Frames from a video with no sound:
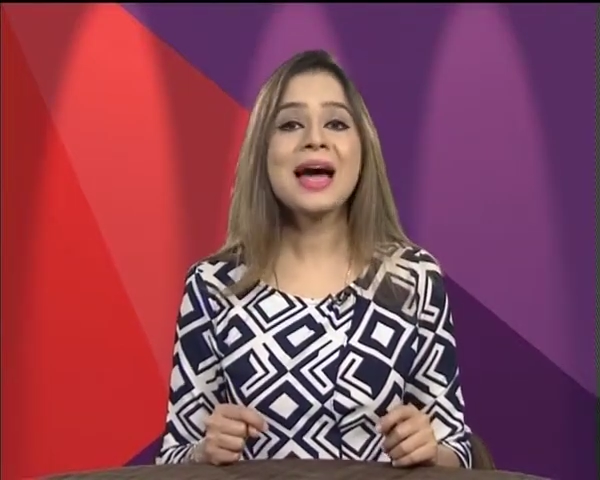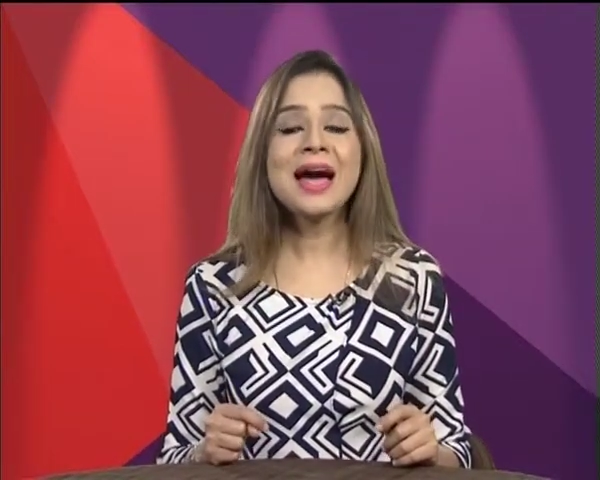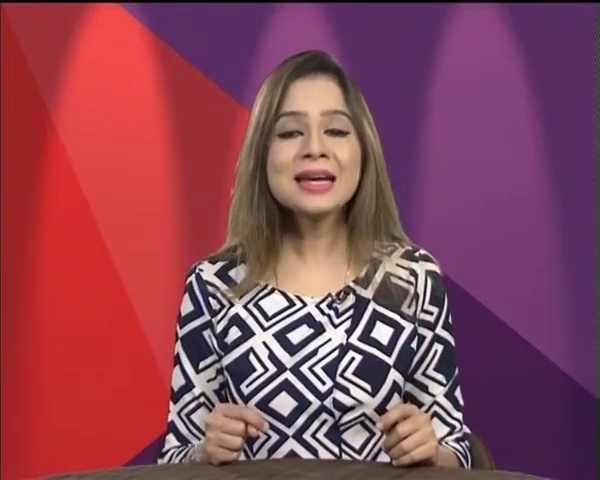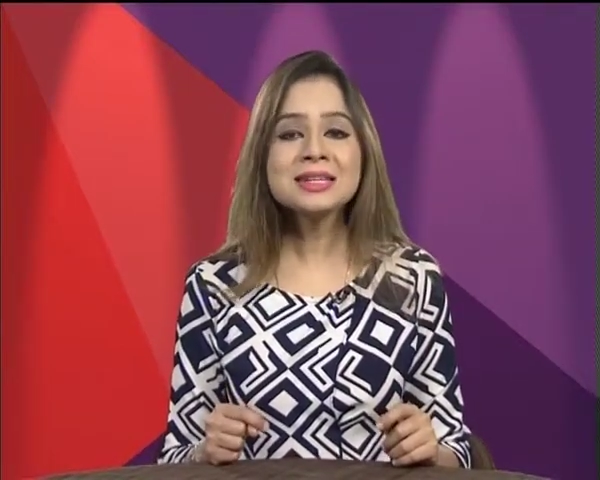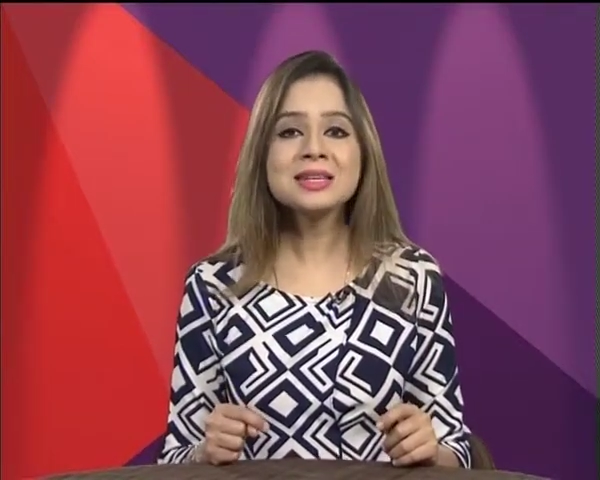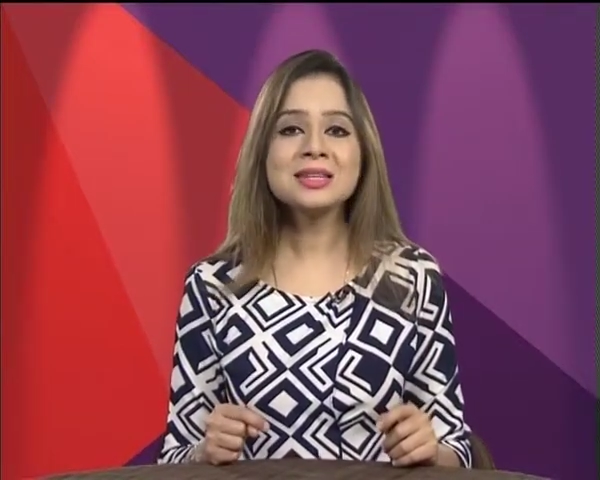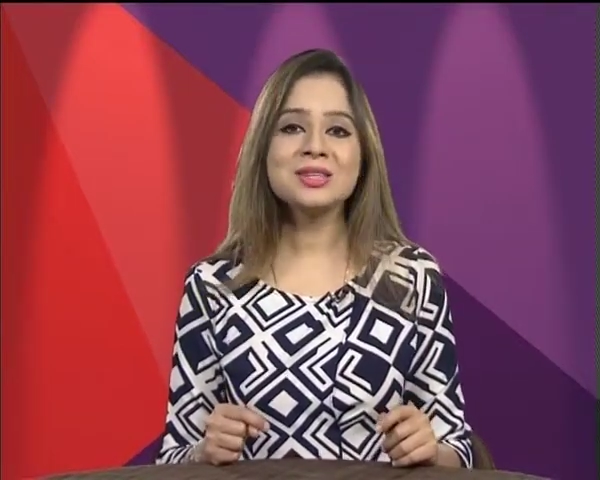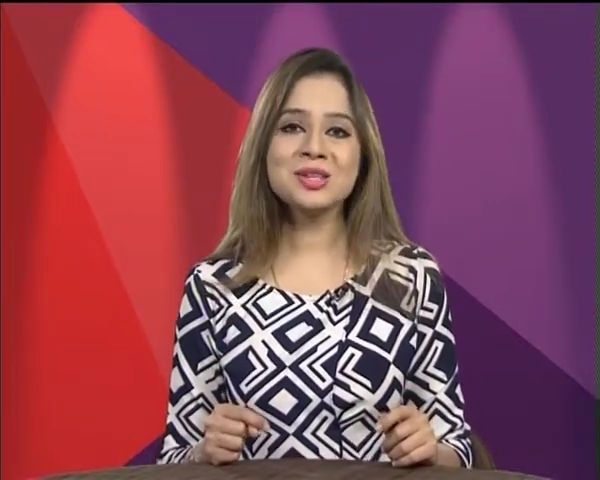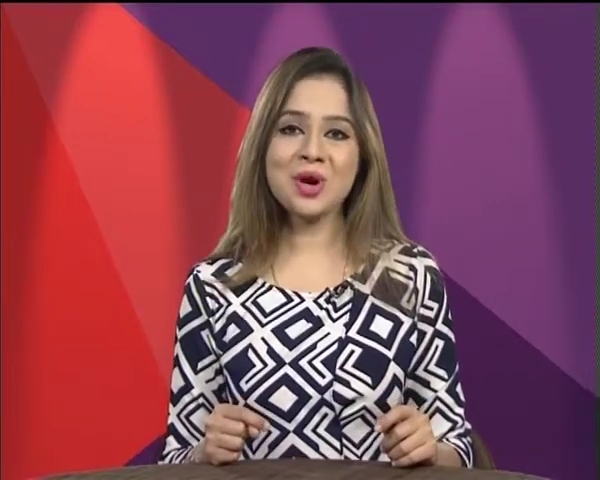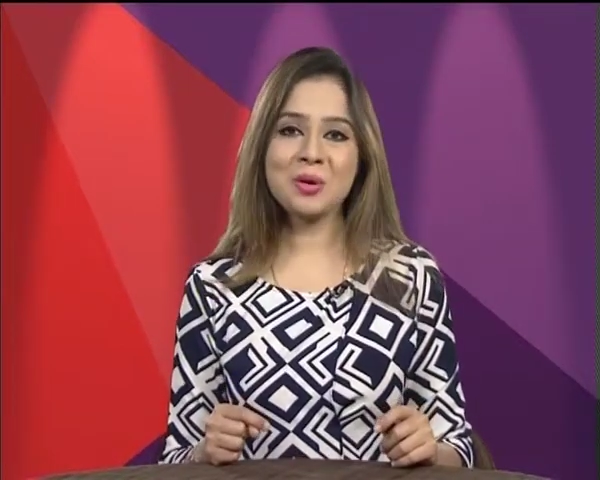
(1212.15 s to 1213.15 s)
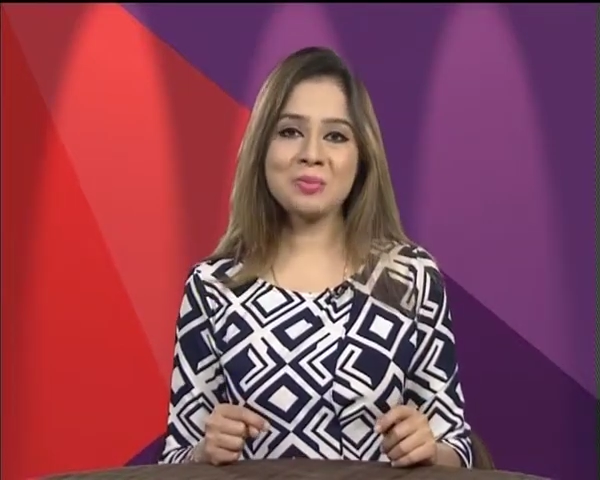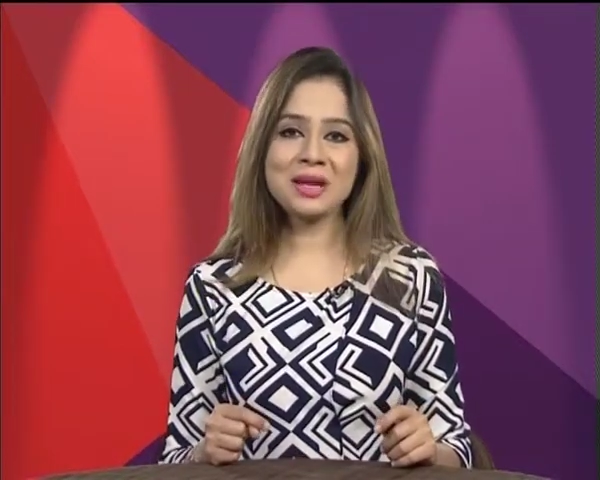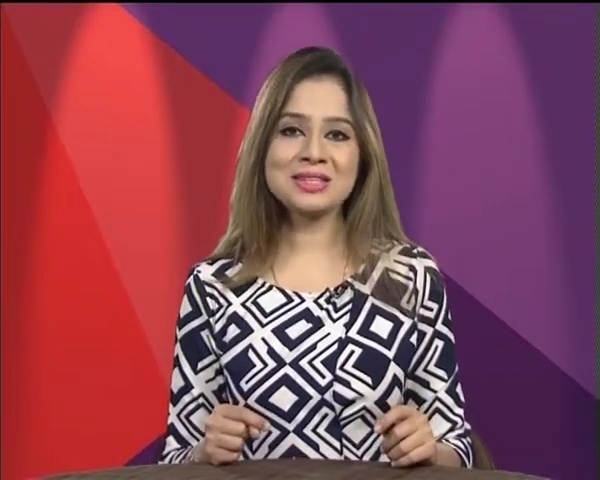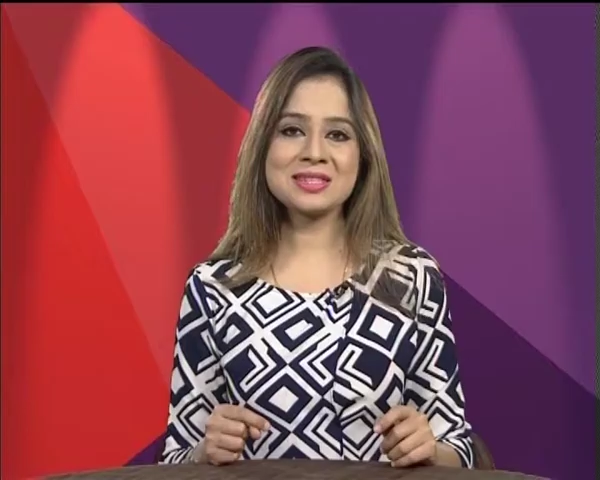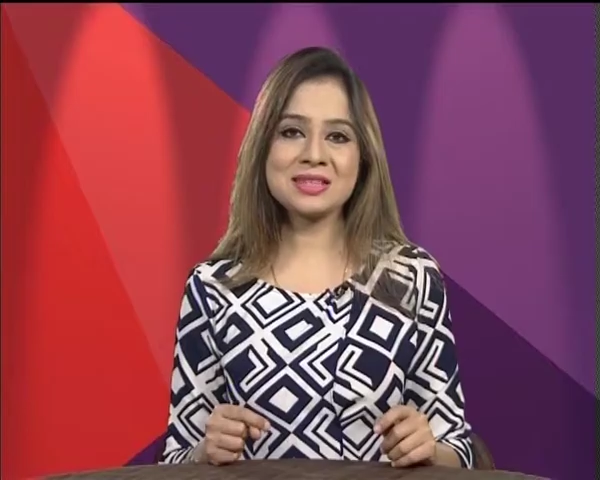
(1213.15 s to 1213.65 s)
and the
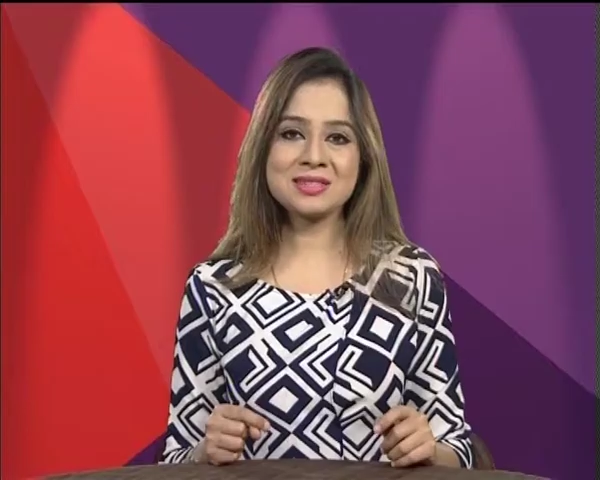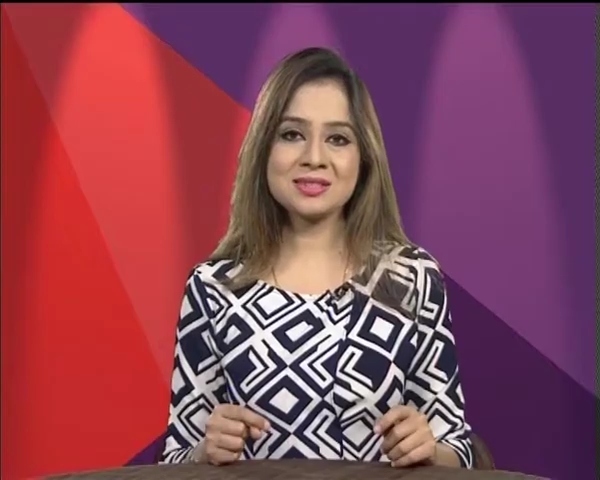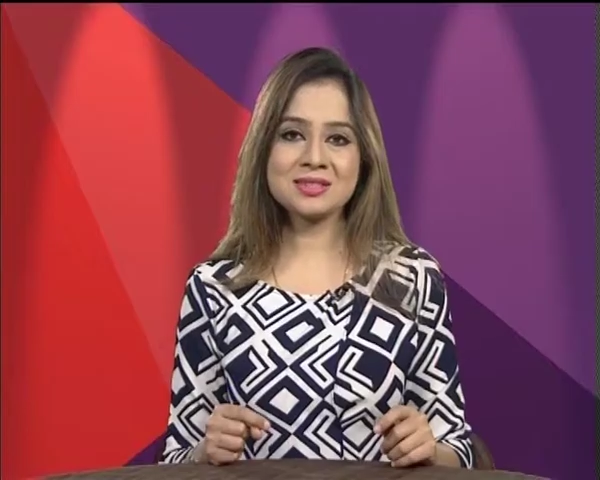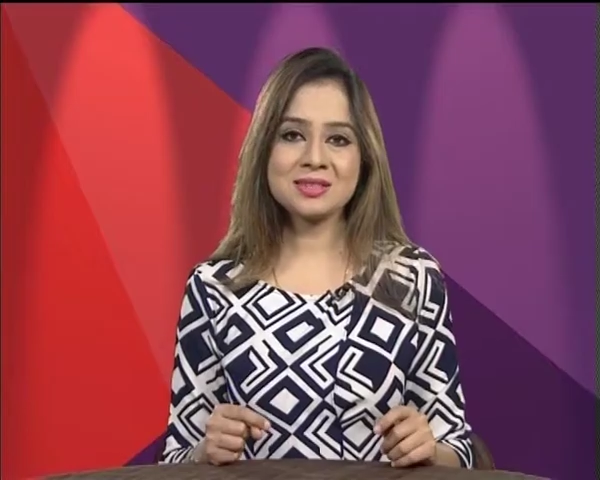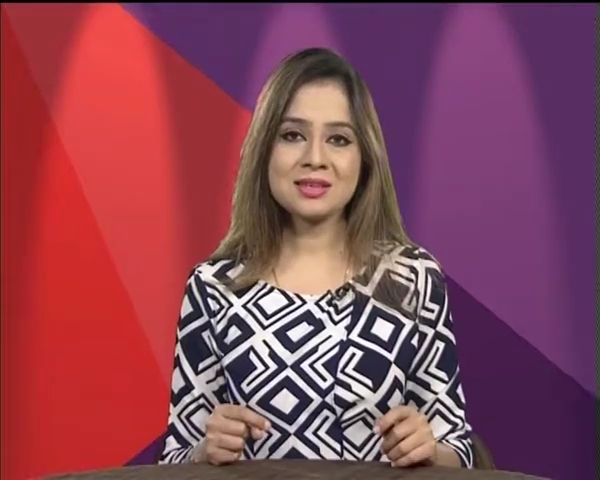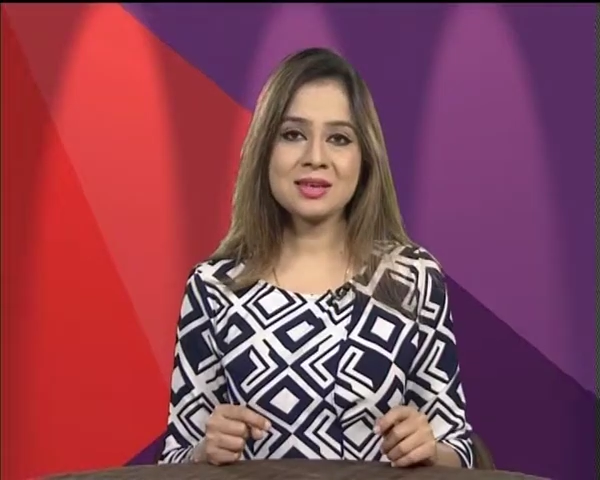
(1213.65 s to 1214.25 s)
complex sentence.